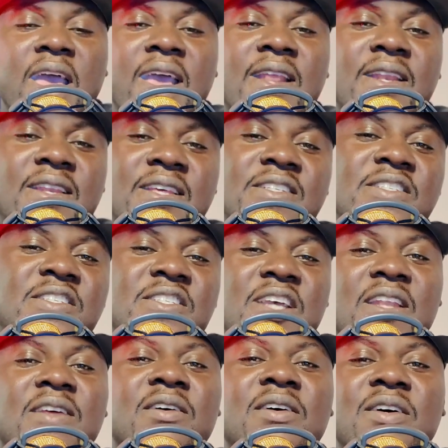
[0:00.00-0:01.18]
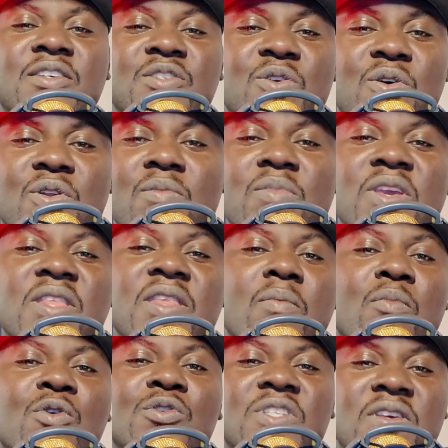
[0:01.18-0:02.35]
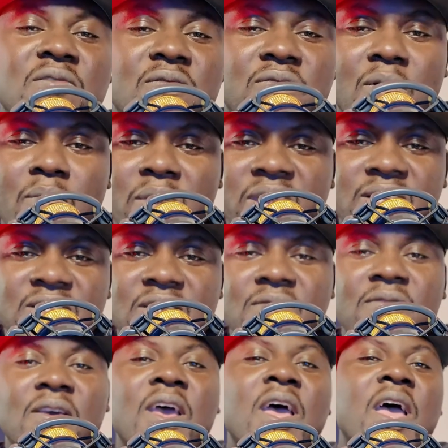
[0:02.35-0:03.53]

And this channel is going to be the most informative,